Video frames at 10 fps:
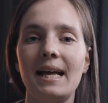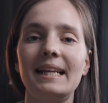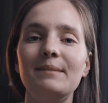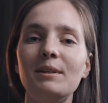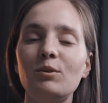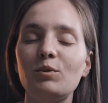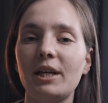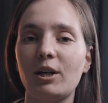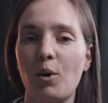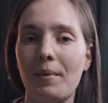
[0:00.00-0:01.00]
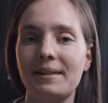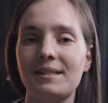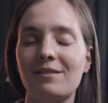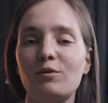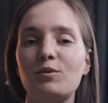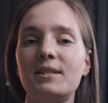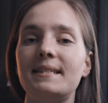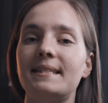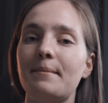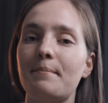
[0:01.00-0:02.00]
Let me know in the comments if you use the
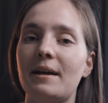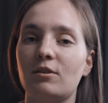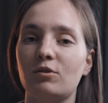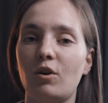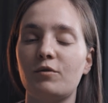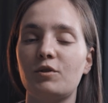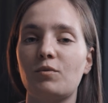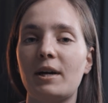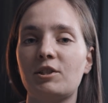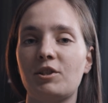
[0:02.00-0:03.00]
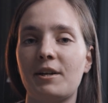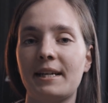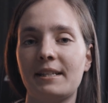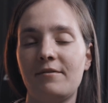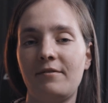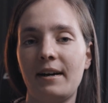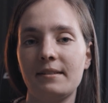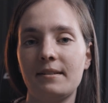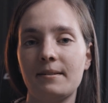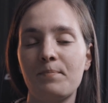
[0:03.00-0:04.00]
same method of structuring the
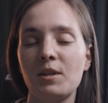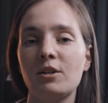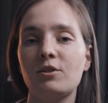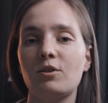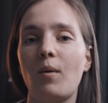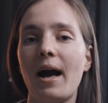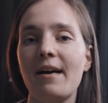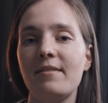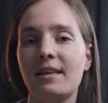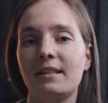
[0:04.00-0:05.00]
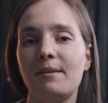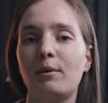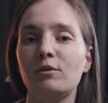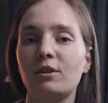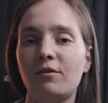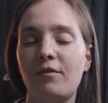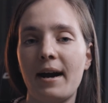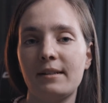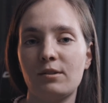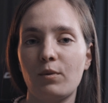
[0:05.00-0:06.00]
files, so having the model
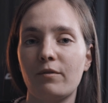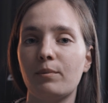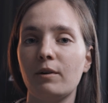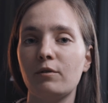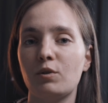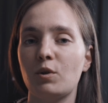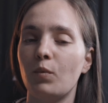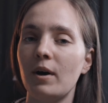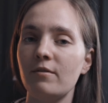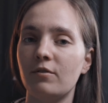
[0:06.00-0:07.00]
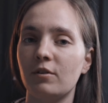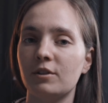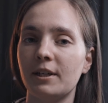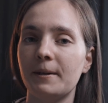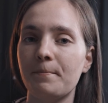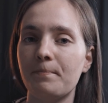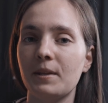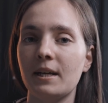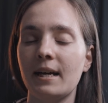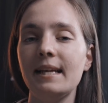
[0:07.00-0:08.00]
files with previews in one folder
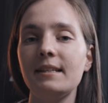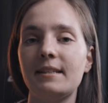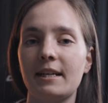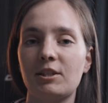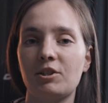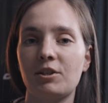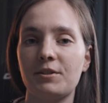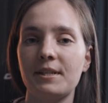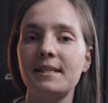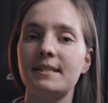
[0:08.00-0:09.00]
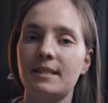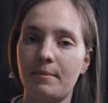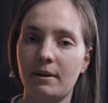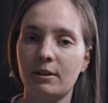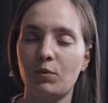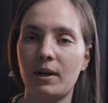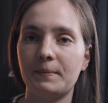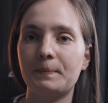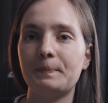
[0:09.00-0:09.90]
and textures in the separate one.